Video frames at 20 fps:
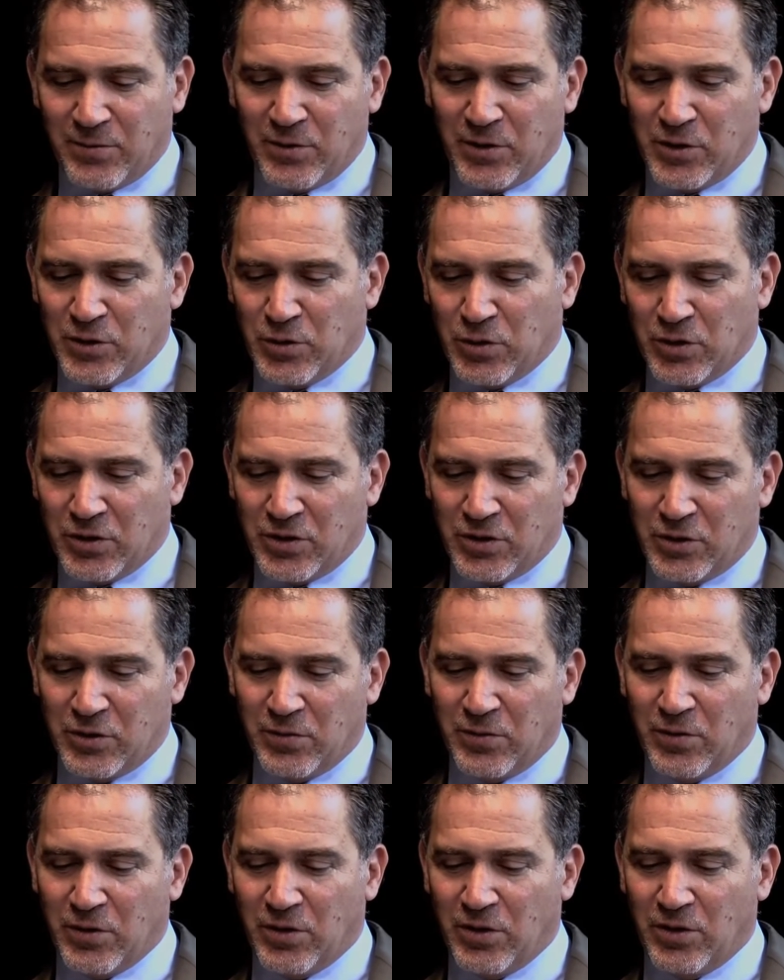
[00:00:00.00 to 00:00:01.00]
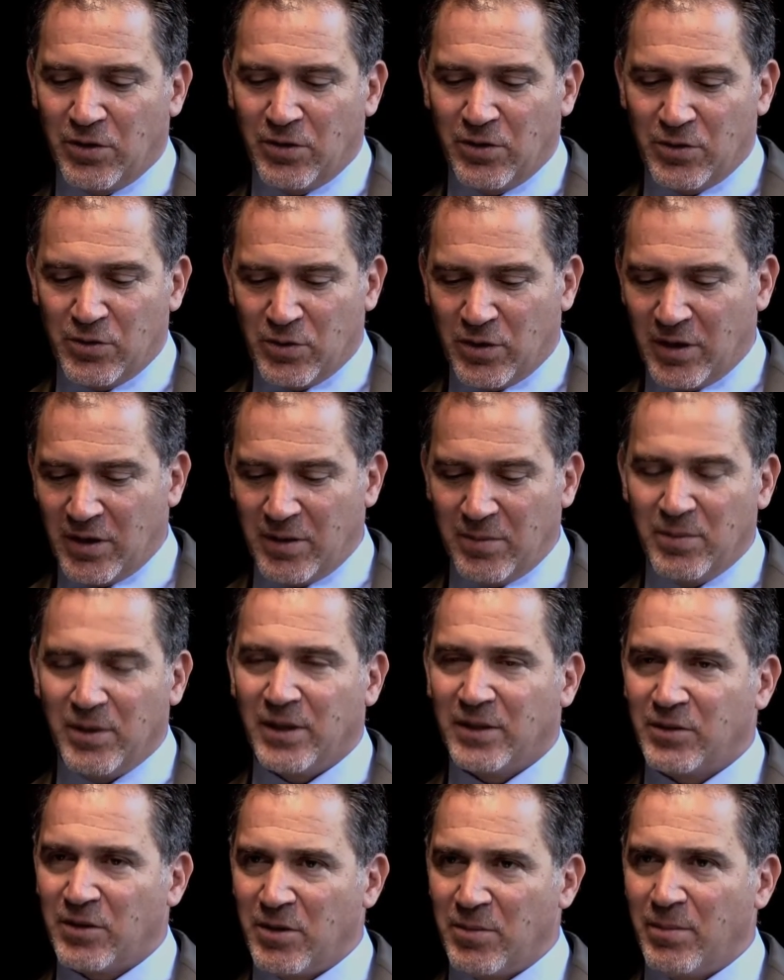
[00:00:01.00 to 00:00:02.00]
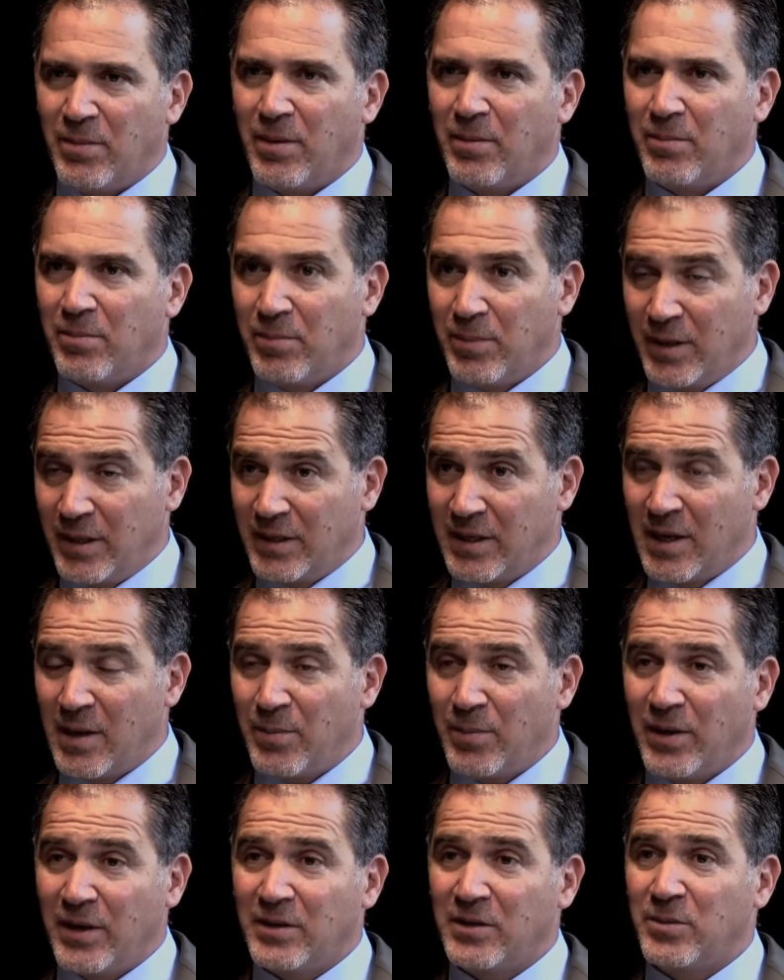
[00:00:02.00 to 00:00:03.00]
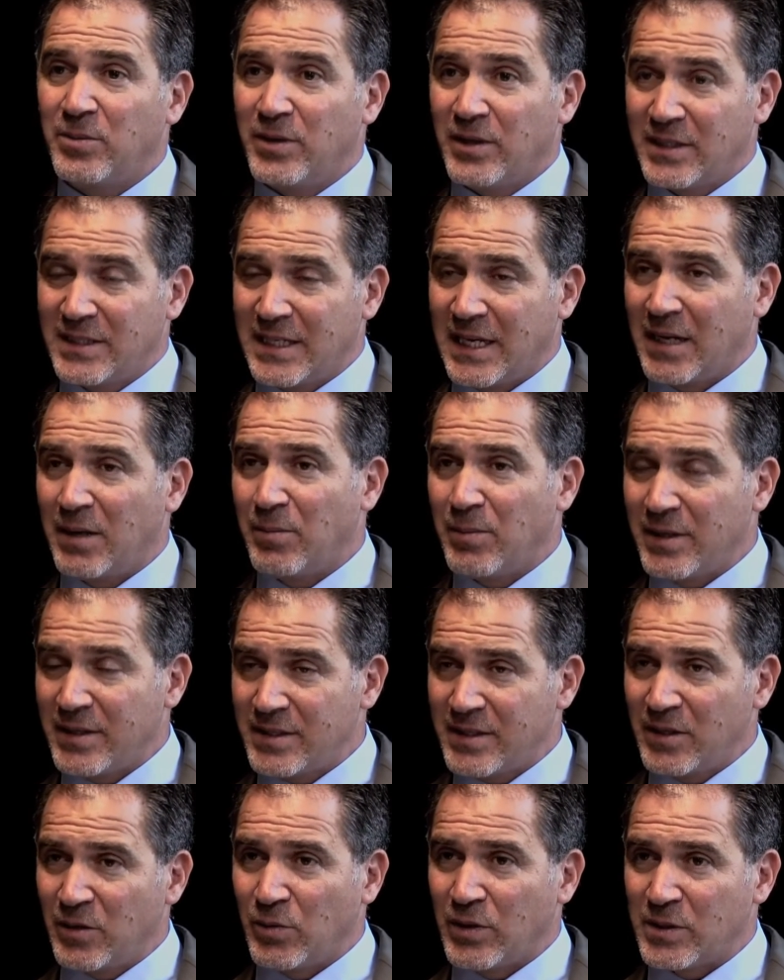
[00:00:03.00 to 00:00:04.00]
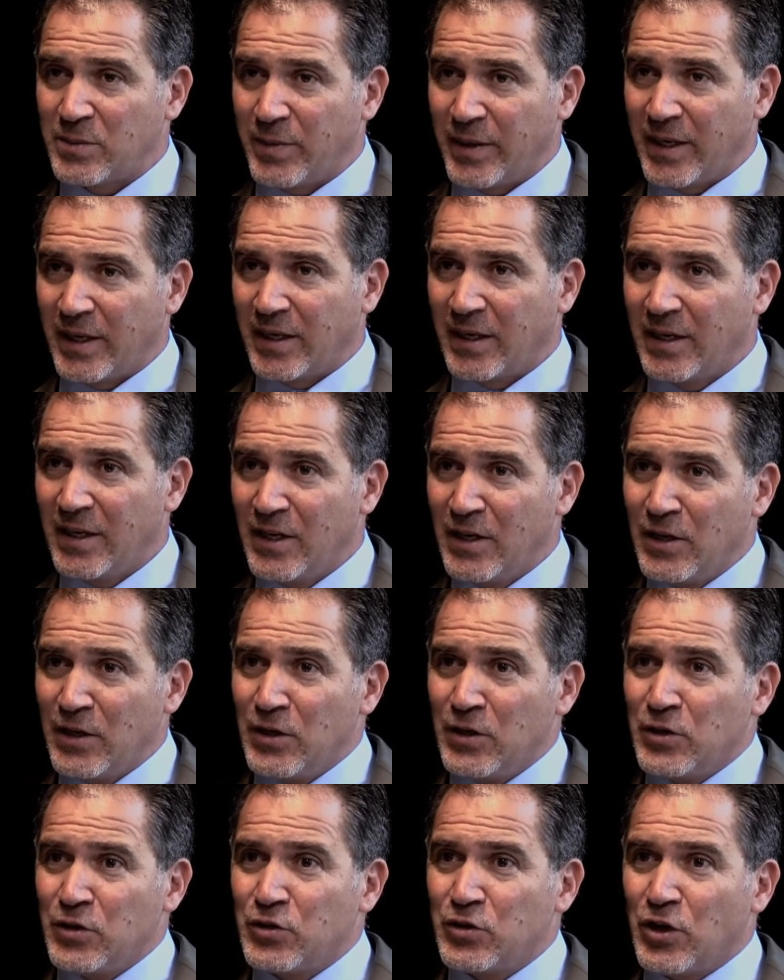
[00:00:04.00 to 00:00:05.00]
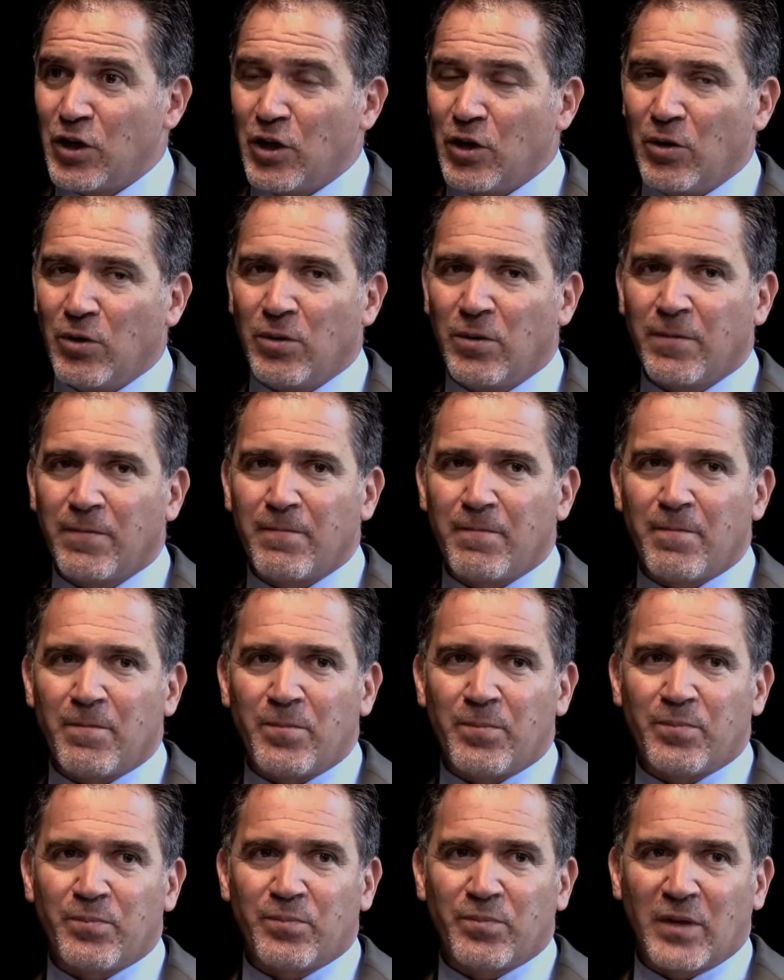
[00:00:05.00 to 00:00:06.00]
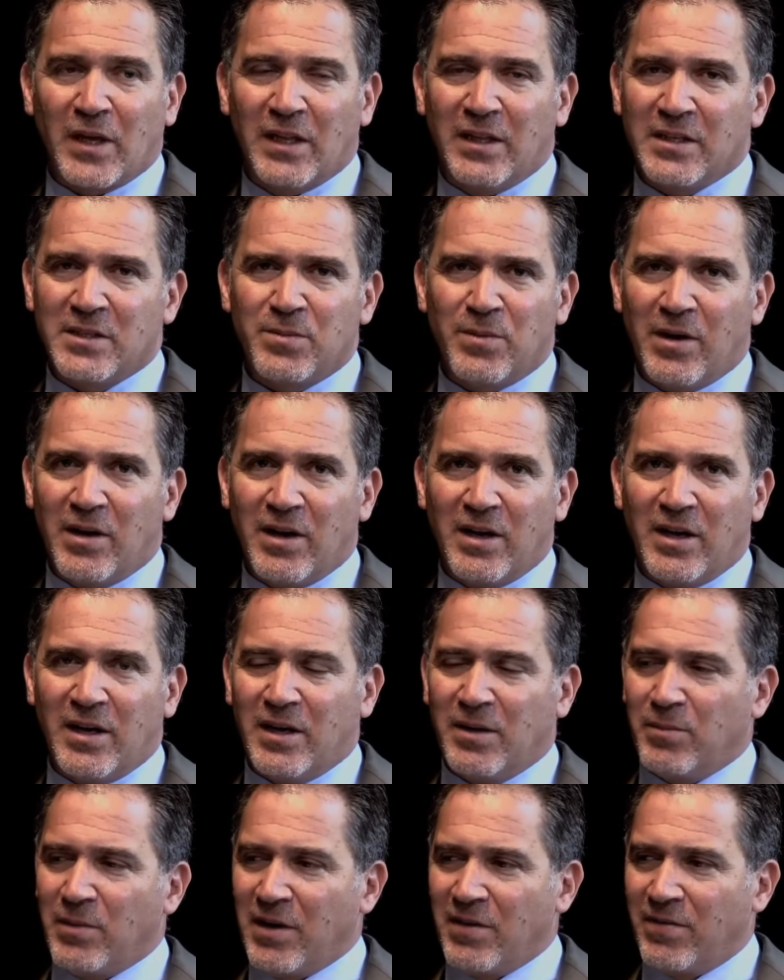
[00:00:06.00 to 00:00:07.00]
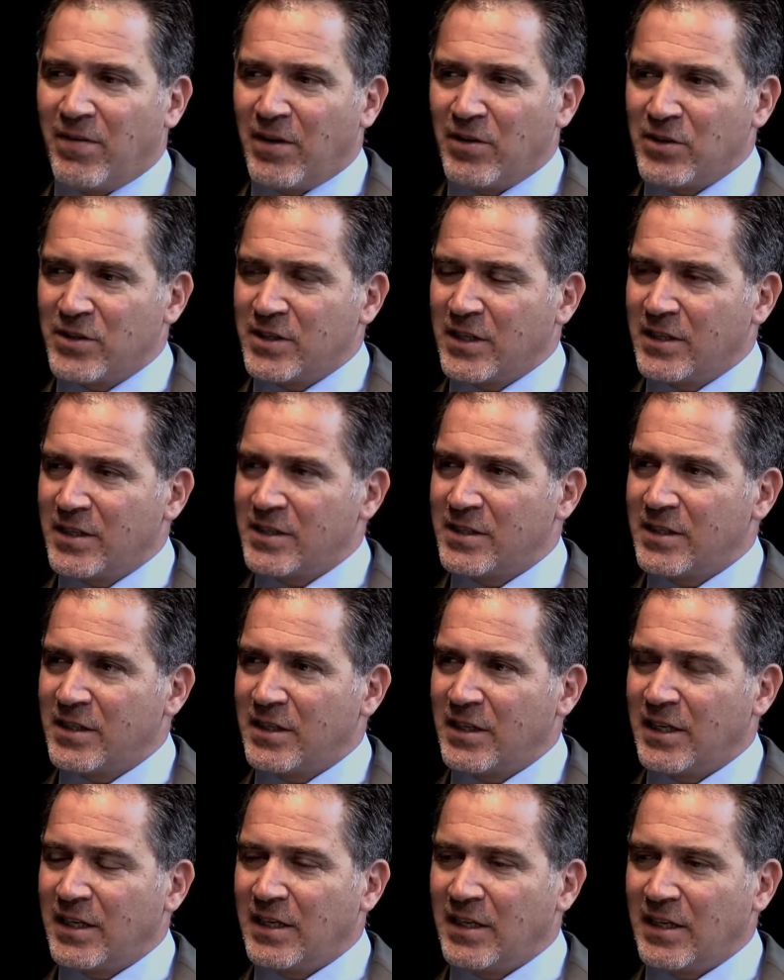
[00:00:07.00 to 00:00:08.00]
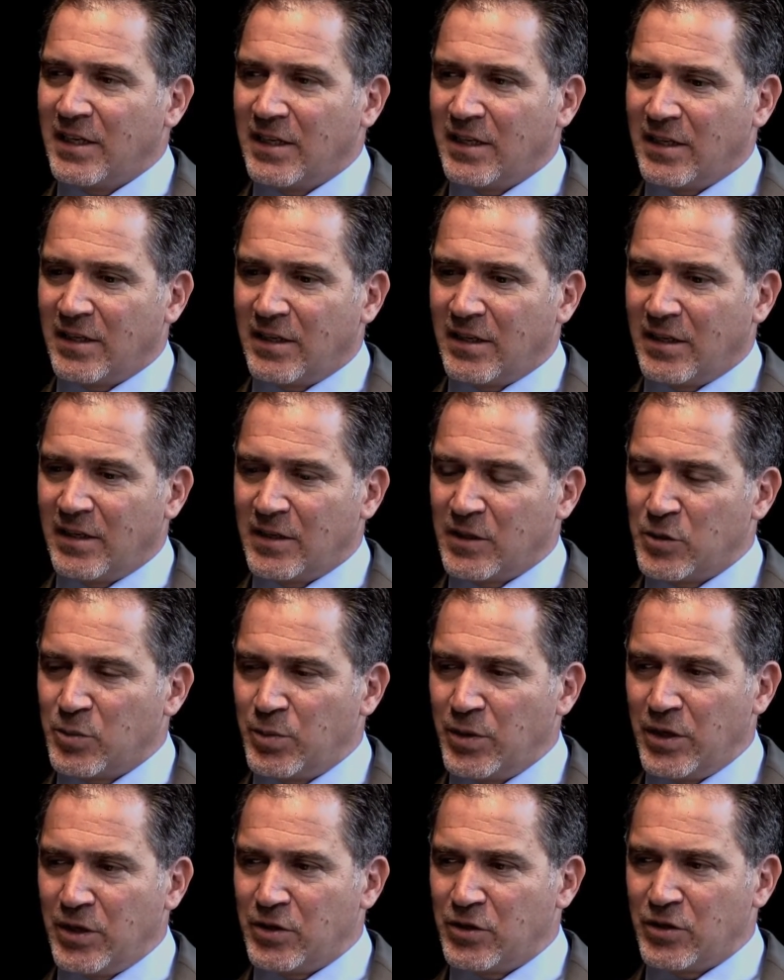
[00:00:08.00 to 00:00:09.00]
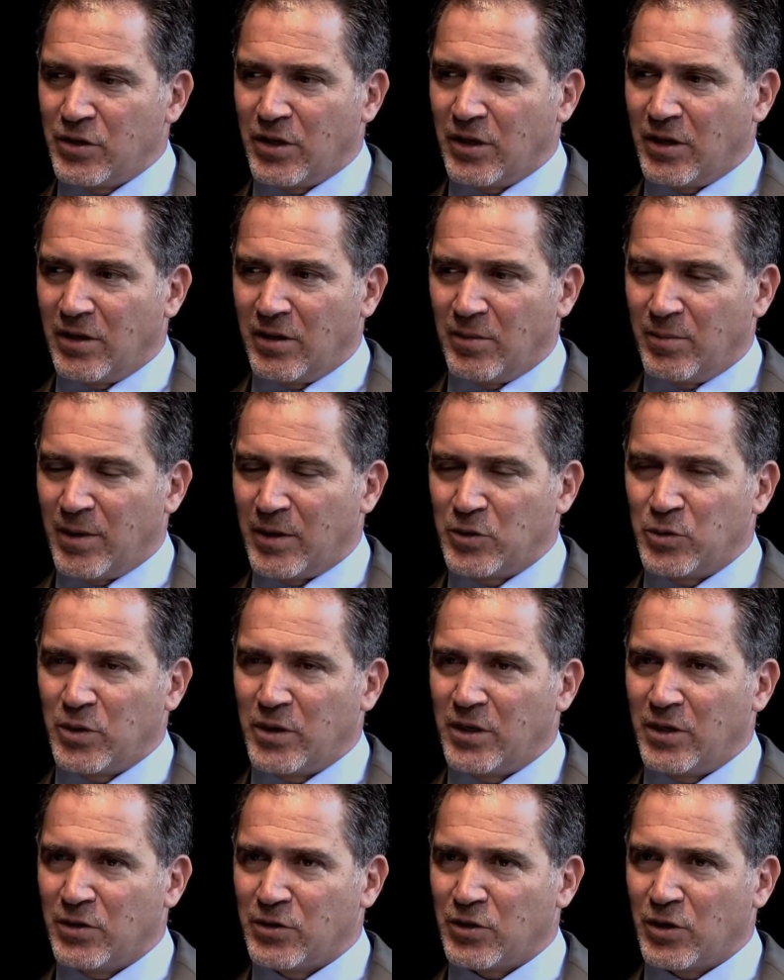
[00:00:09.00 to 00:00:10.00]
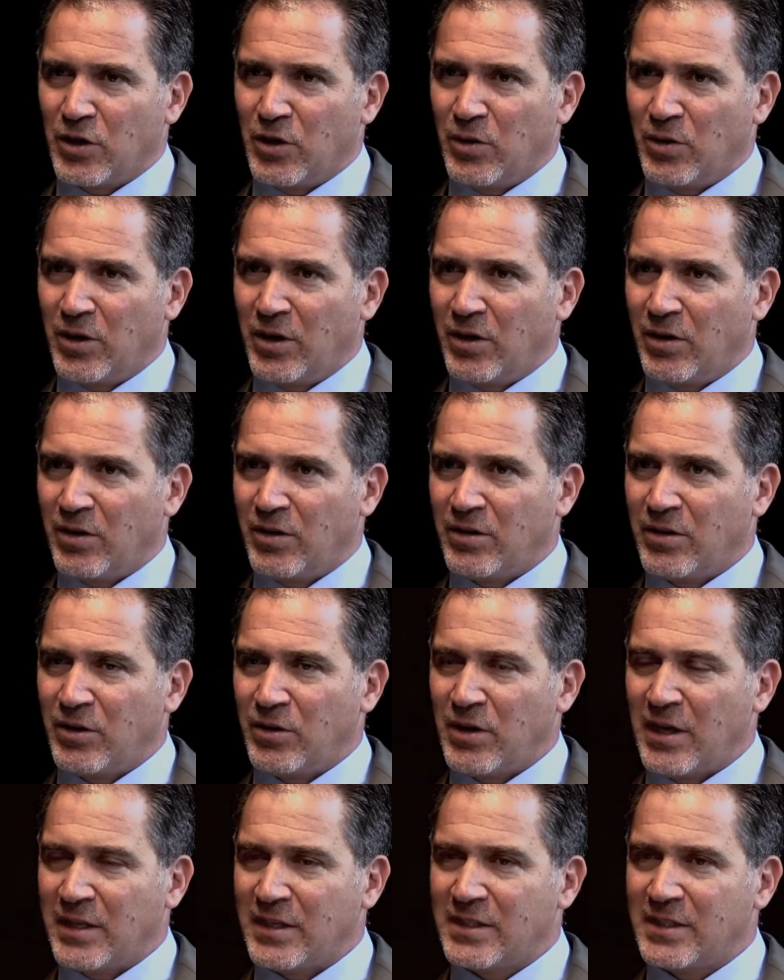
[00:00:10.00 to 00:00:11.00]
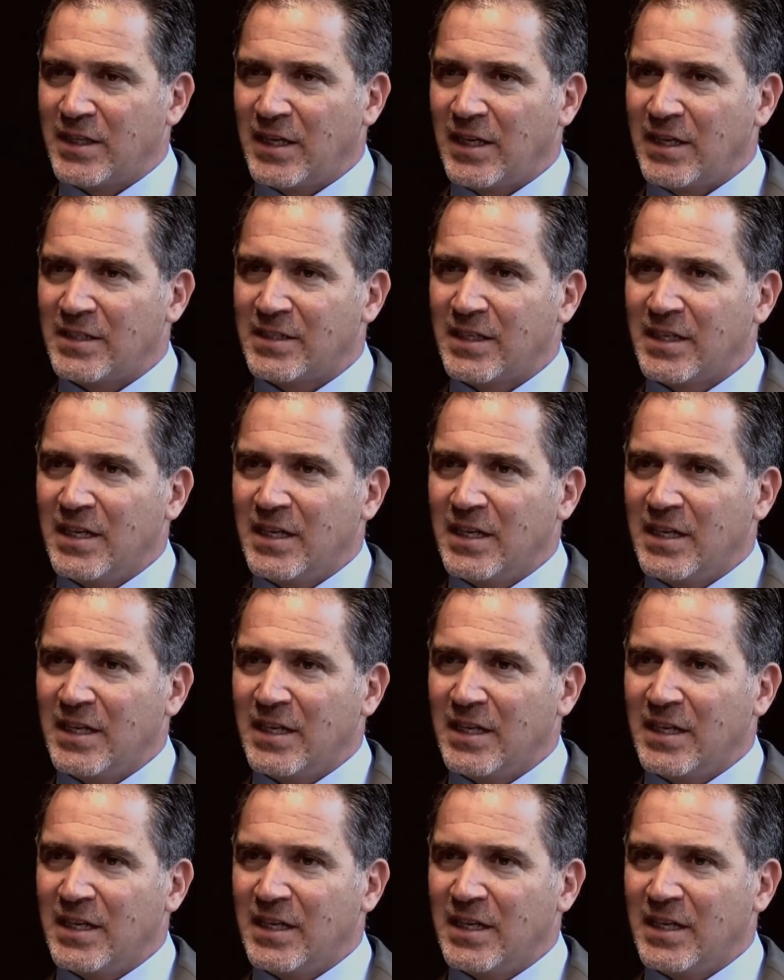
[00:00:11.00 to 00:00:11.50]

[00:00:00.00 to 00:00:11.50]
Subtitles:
resources to further the Israeli military buildup and to build settlements in the West Bank. So, and this, my father said this in a speech about 20 years ago here in the United States.